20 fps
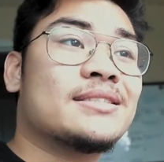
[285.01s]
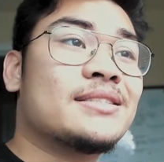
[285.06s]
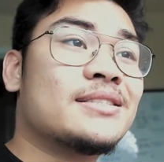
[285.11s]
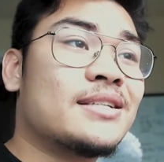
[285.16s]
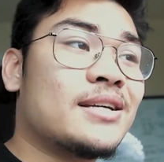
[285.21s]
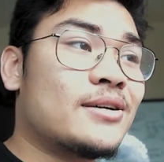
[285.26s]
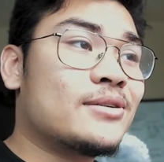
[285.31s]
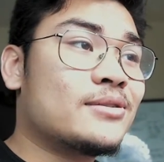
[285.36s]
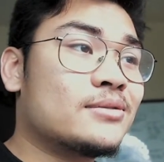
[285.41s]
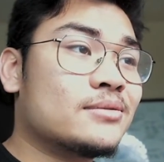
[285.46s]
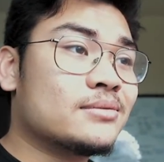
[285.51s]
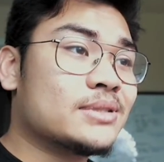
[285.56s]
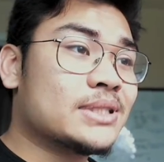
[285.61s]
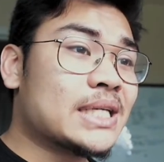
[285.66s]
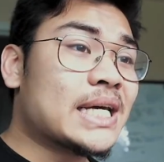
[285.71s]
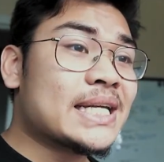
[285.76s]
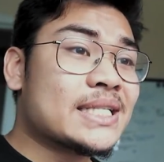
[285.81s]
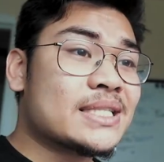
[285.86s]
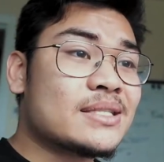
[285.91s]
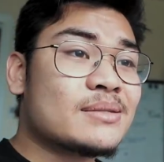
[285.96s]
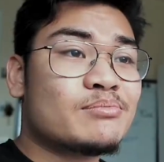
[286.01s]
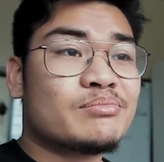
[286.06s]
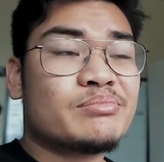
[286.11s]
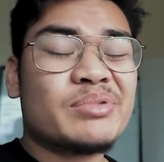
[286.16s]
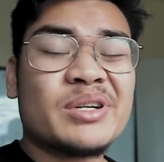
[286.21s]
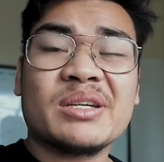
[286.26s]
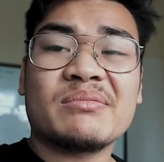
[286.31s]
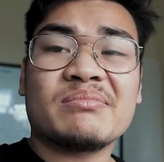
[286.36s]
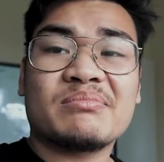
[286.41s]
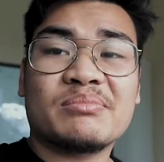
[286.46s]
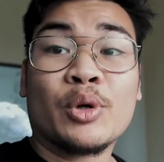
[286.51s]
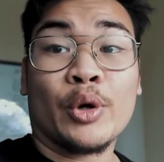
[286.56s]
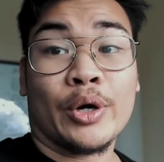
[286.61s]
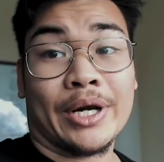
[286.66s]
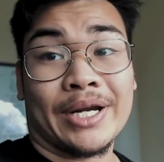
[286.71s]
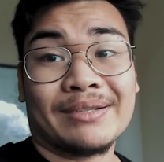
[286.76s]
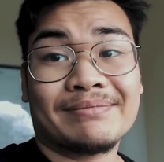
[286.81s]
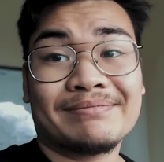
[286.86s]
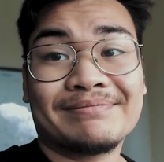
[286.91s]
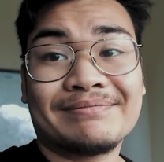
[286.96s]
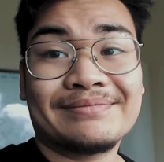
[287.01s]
So it's pretty boring.